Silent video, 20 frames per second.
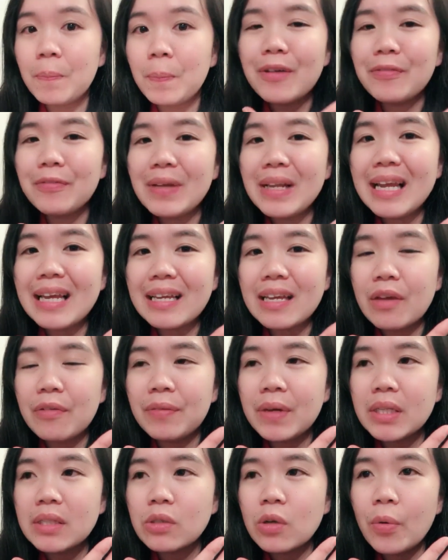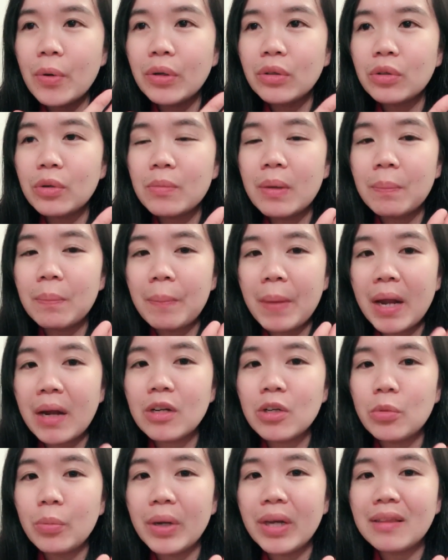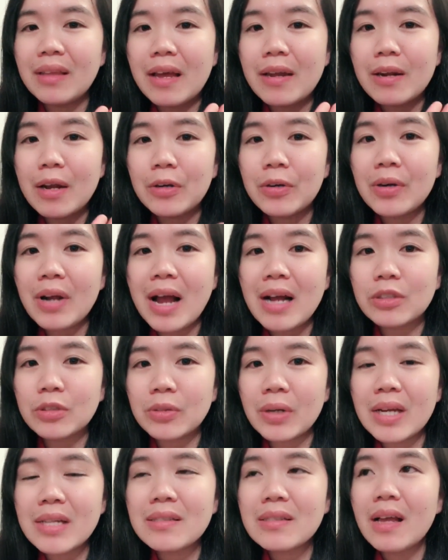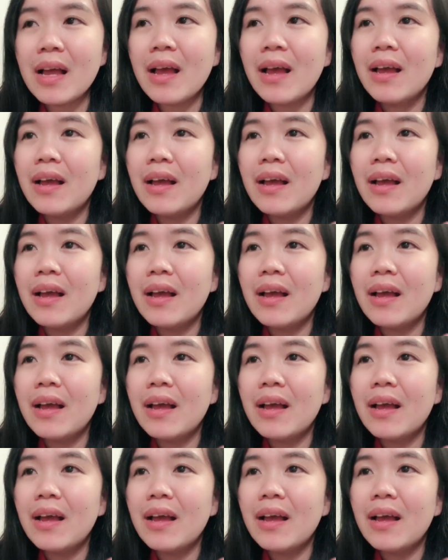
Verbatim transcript: I feel like if he's going to be paired with another actress,